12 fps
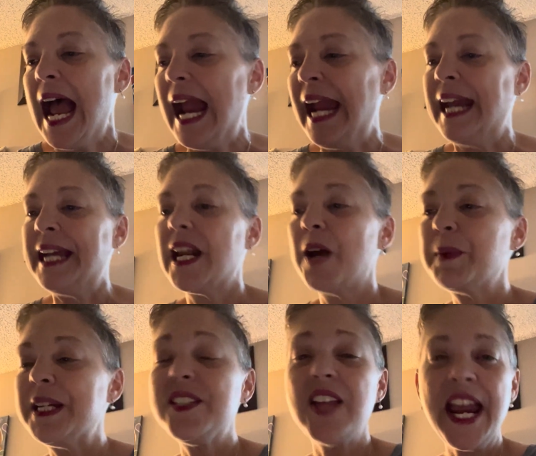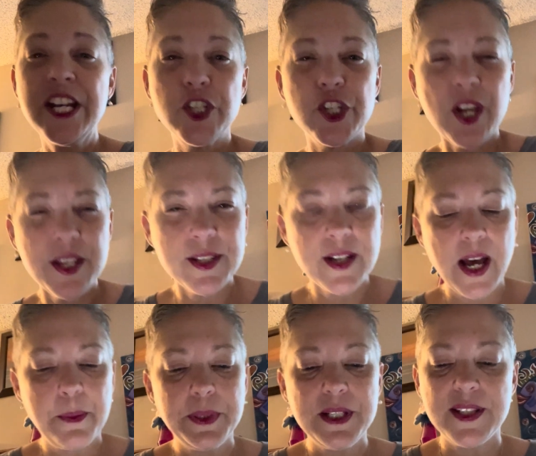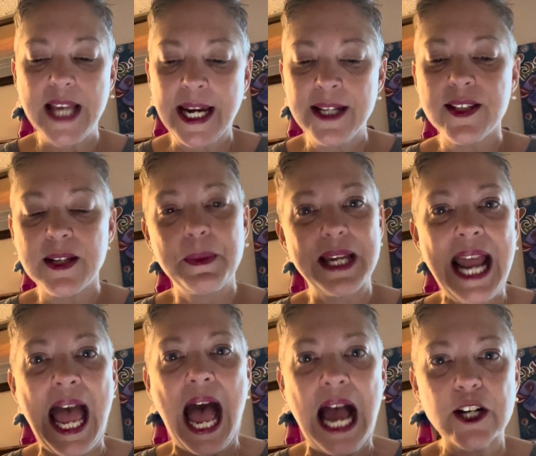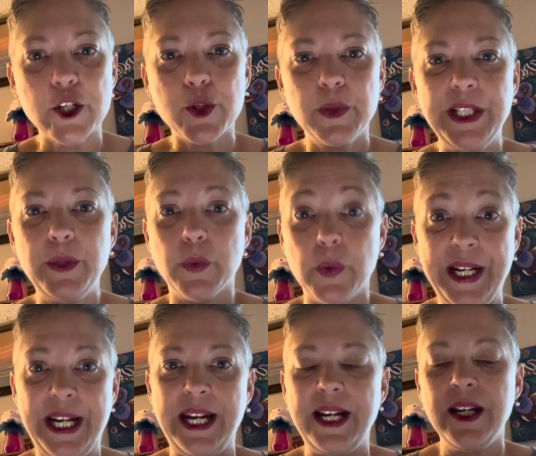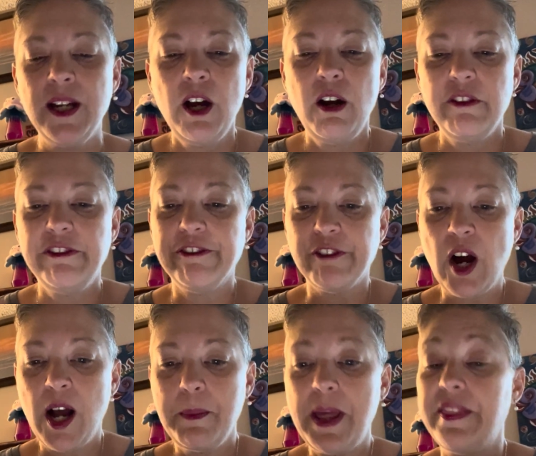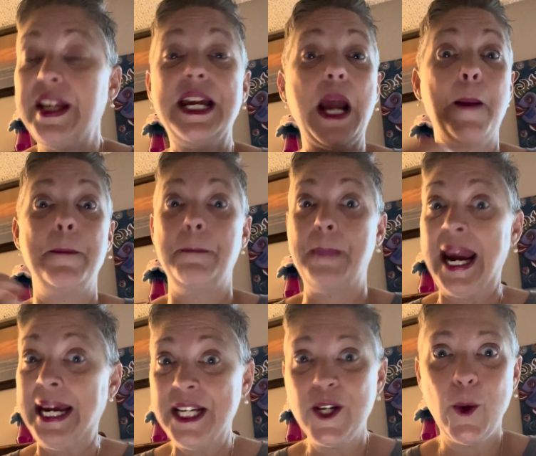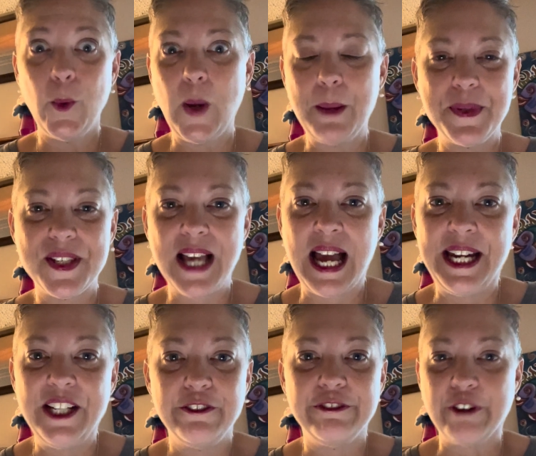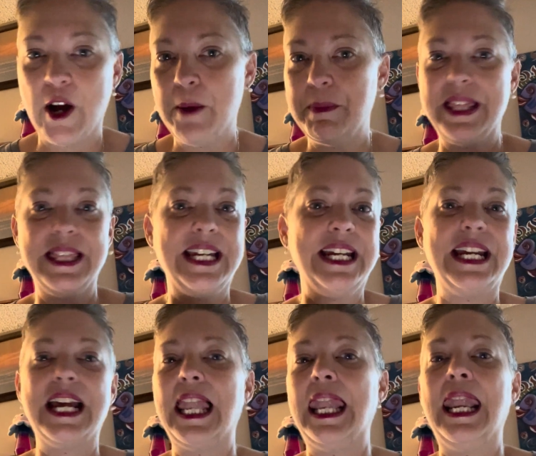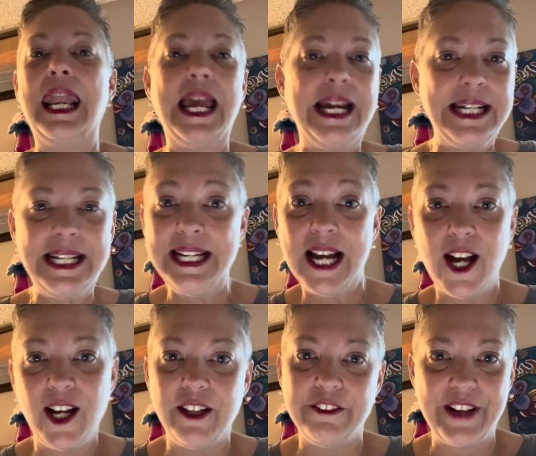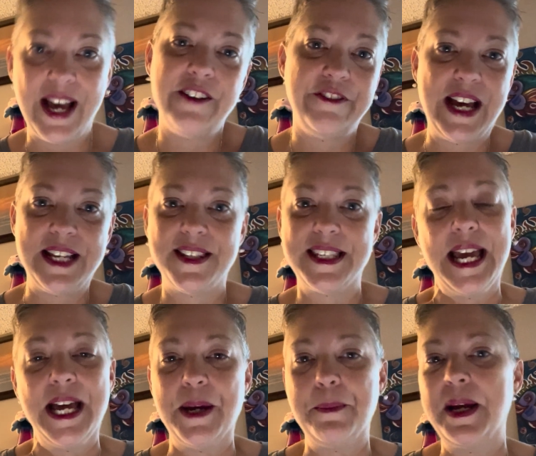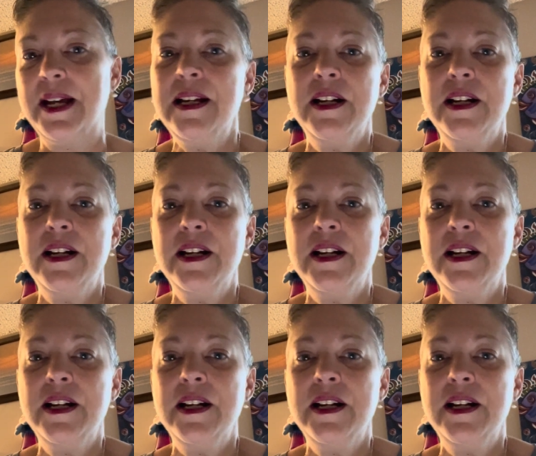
And I'm going to take just a couple of seconds and I'm going to actually read from the main website from the lady of FSM,